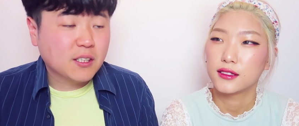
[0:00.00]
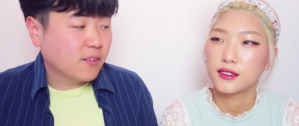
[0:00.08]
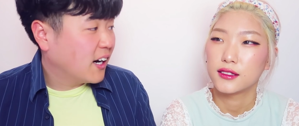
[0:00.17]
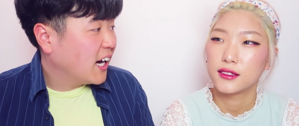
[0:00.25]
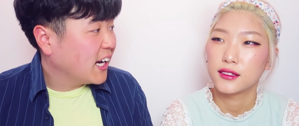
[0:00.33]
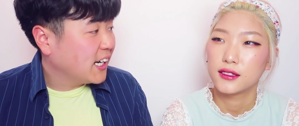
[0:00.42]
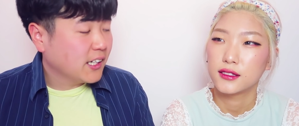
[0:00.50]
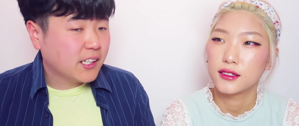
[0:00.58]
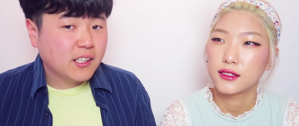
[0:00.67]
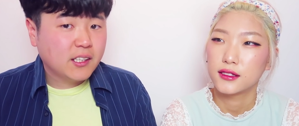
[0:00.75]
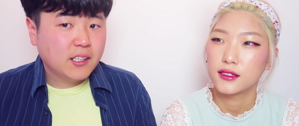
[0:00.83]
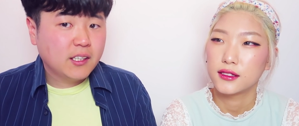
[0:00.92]
Speaker 1: is a
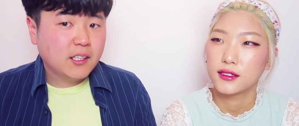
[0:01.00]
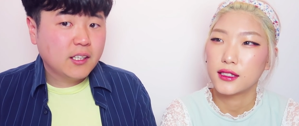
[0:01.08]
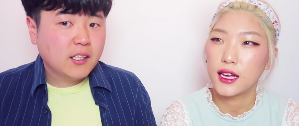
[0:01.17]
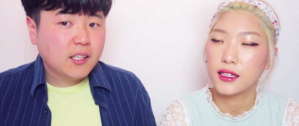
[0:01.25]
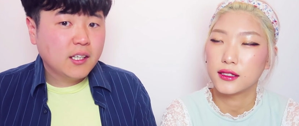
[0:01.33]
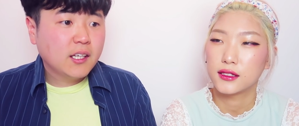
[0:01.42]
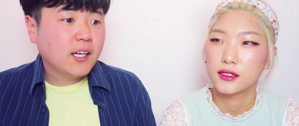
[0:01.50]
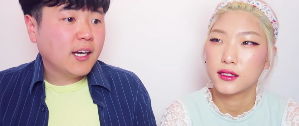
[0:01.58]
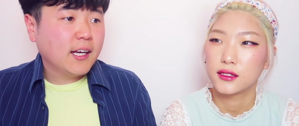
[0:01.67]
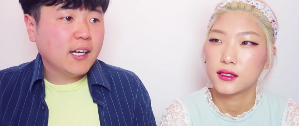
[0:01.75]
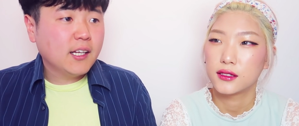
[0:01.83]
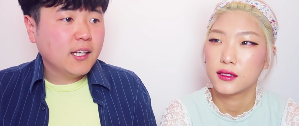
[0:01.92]
grind. Yes.
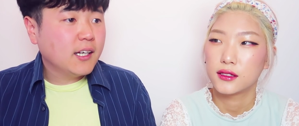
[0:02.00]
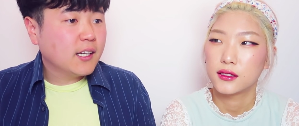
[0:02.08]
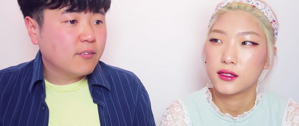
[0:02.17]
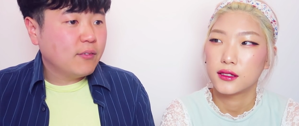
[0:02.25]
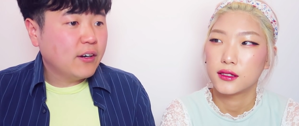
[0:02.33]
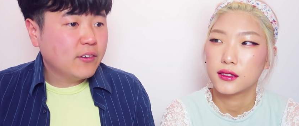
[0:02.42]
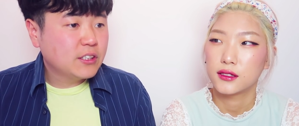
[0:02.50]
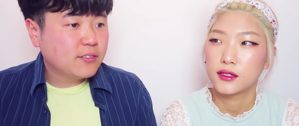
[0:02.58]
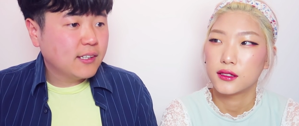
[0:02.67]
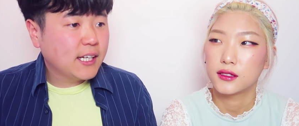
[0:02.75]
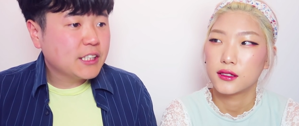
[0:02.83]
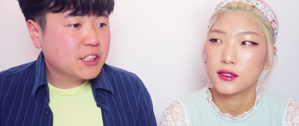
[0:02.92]
And in a
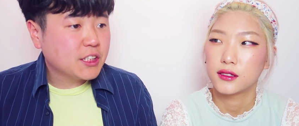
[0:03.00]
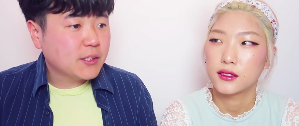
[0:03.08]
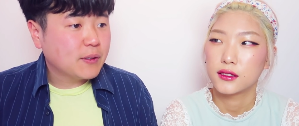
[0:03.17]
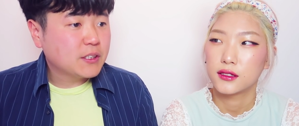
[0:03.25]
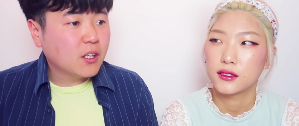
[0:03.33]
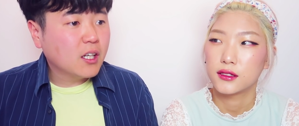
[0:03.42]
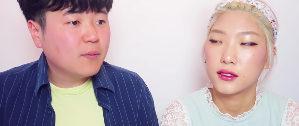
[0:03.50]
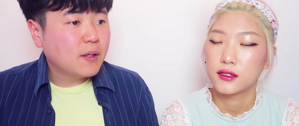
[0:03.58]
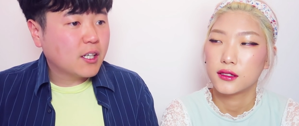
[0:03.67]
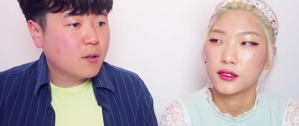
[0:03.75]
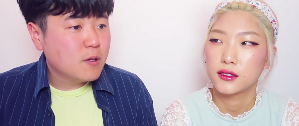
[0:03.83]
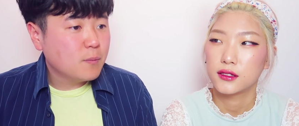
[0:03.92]
marriage relationship, it's all
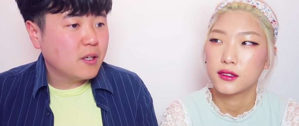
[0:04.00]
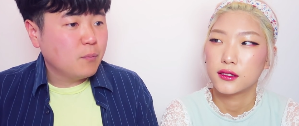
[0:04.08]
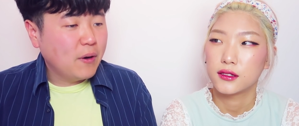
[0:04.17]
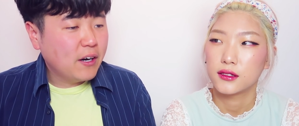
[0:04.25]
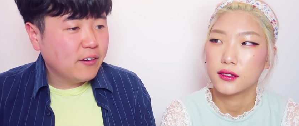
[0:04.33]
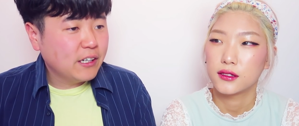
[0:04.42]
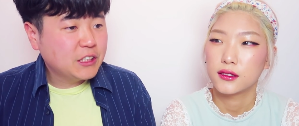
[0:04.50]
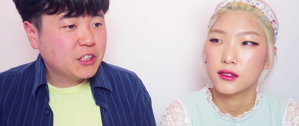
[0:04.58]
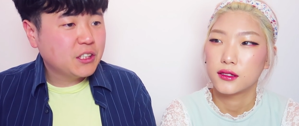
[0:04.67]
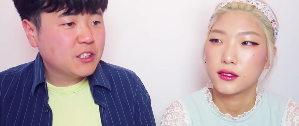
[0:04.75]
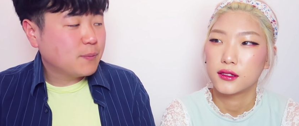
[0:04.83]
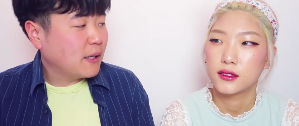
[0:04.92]
about commitment.
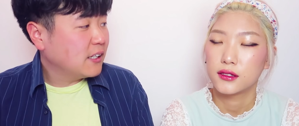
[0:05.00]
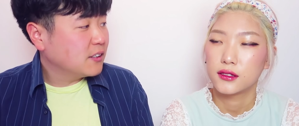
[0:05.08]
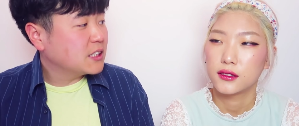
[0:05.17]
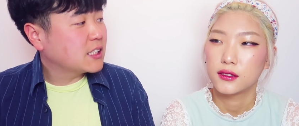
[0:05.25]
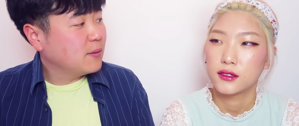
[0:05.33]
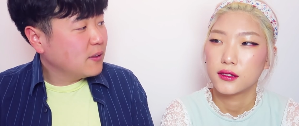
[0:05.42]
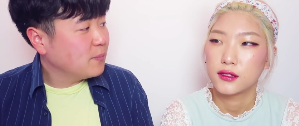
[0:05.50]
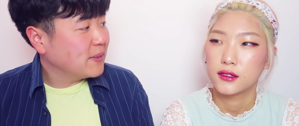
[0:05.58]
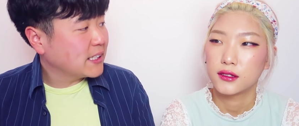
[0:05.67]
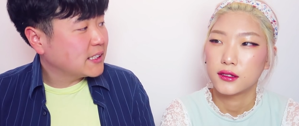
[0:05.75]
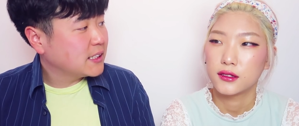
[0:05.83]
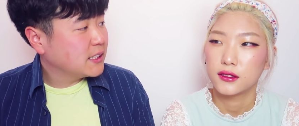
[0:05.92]
Marriage spells
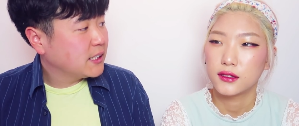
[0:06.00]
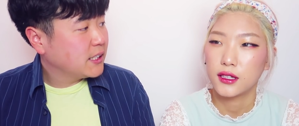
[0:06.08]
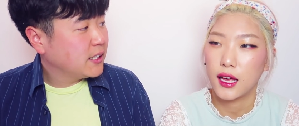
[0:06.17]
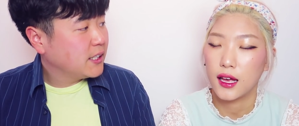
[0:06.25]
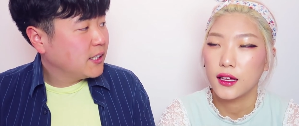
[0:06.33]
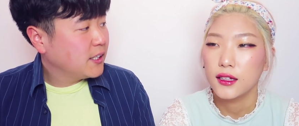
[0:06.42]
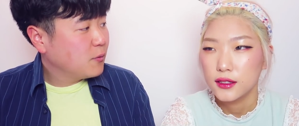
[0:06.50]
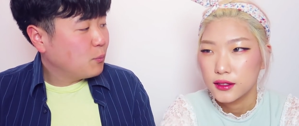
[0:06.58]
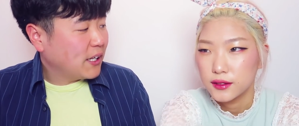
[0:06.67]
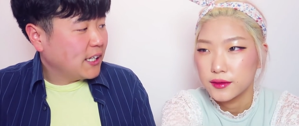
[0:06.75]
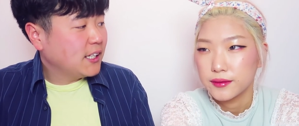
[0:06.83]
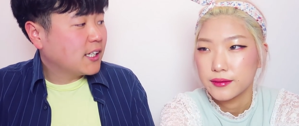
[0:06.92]
commitment. Yeah.
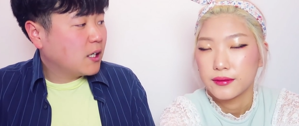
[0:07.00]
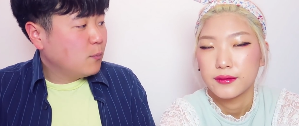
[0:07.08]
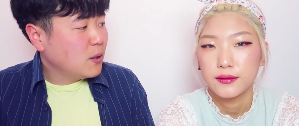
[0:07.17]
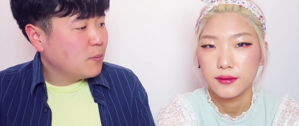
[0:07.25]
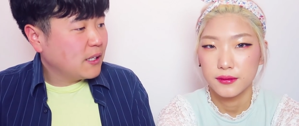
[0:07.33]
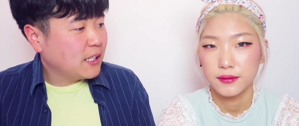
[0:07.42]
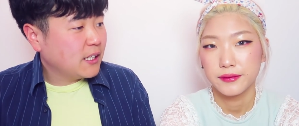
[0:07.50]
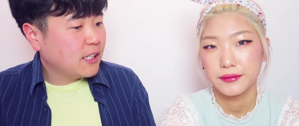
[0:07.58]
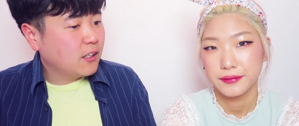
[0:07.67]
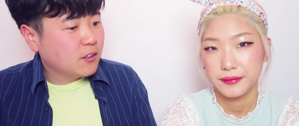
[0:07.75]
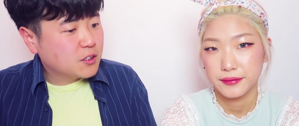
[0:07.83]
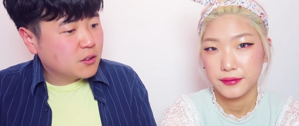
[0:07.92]
But in the commitment,
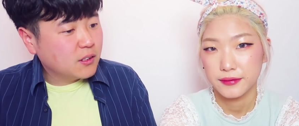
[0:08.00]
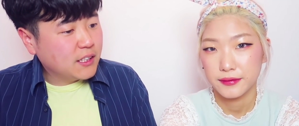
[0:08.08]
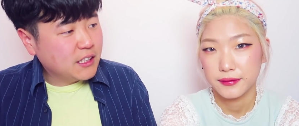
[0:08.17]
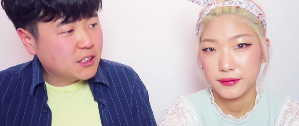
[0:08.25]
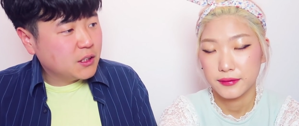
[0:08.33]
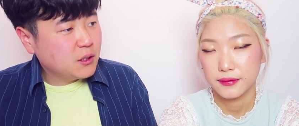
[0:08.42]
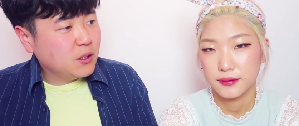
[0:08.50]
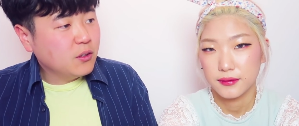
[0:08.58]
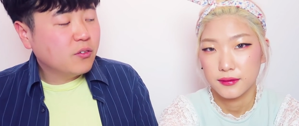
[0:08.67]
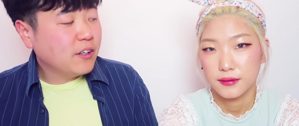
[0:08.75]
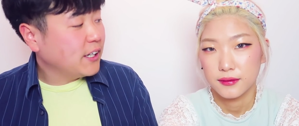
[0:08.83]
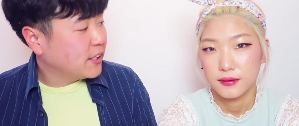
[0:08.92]
it also leads
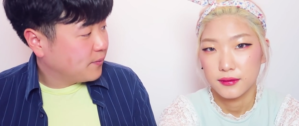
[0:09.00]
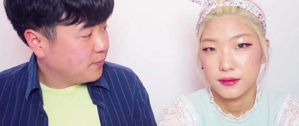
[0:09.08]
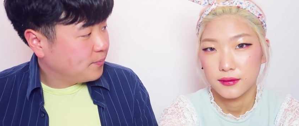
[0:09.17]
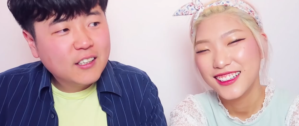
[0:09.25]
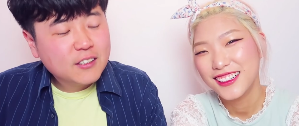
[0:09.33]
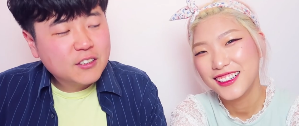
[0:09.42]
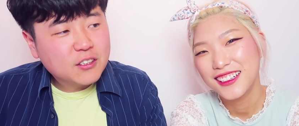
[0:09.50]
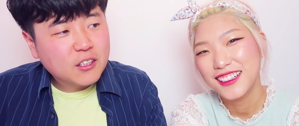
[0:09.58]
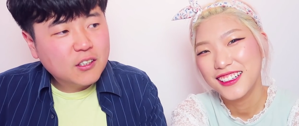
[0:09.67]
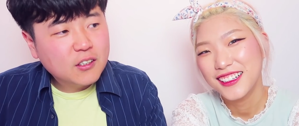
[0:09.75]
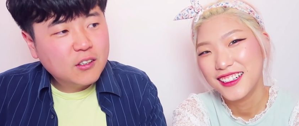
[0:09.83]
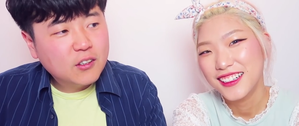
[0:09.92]
to freedom.
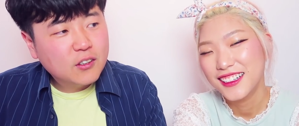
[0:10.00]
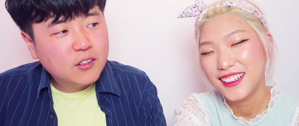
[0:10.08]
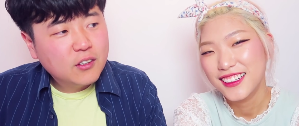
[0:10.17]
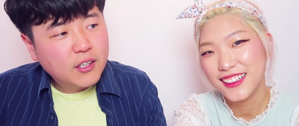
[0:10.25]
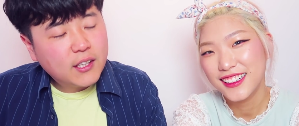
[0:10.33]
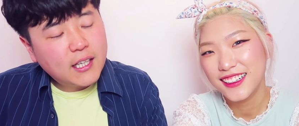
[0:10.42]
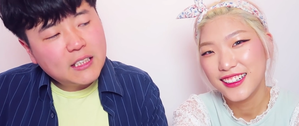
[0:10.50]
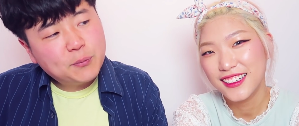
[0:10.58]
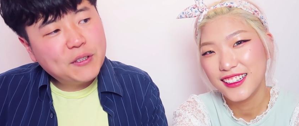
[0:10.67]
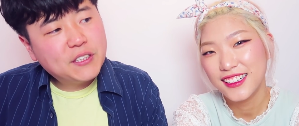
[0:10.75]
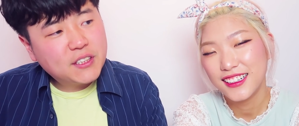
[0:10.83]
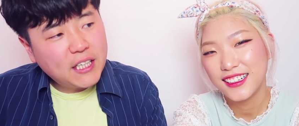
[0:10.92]
So
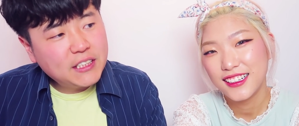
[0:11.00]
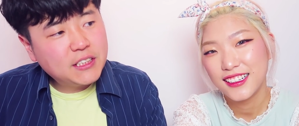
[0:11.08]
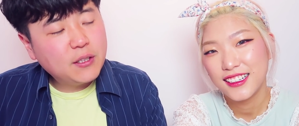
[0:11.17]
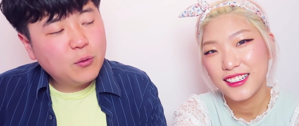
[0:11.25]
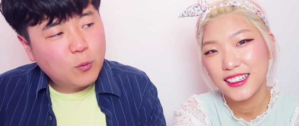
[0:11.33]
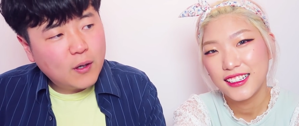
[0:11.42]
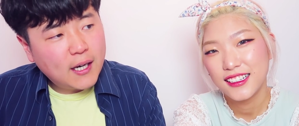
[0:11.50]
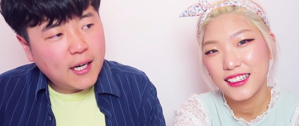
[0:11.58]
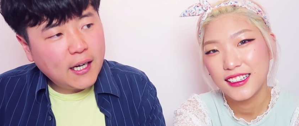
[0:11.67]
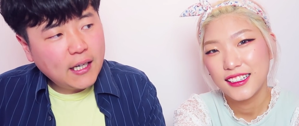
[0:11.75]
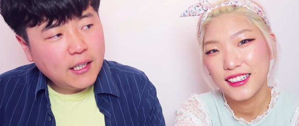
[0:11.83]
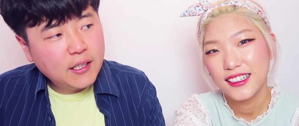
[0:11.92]
that's precisely
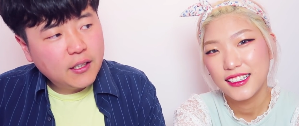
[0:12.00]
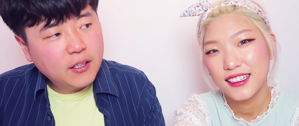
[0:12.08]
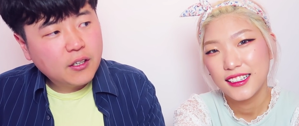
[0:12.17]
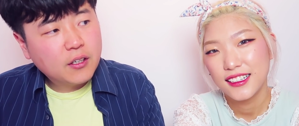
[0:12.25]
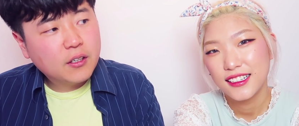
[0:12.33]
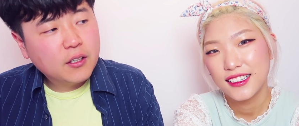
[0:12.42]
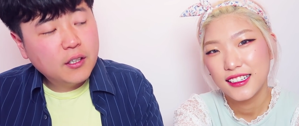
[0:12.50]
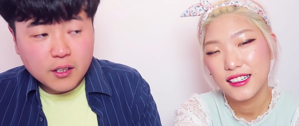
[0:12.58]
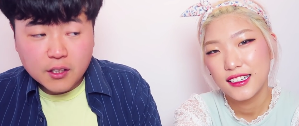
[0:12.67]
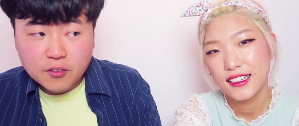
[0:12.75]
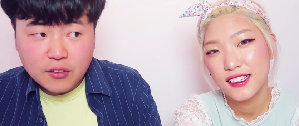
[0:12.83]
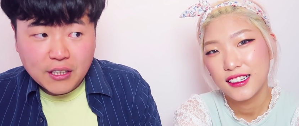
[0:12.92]
why
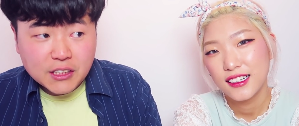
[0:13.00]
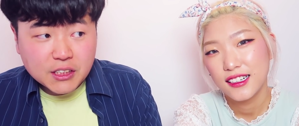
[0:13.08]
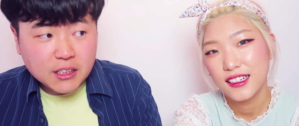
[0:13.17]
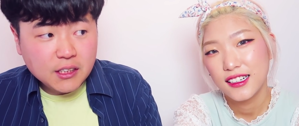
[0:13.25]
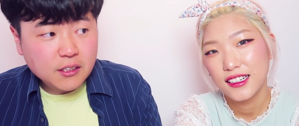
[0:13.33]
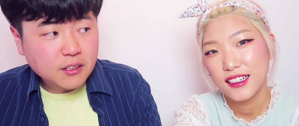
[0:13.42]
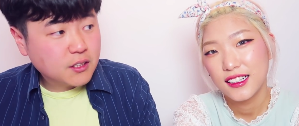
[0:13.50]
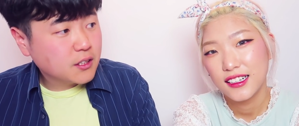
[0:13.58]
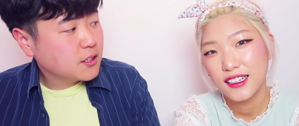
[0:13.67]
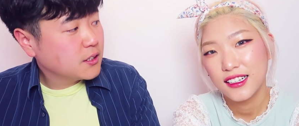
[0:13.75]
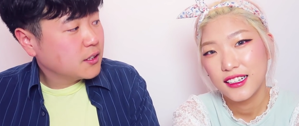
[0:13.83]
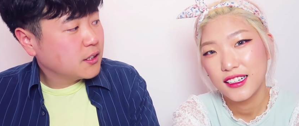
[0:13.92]
in Ephesians,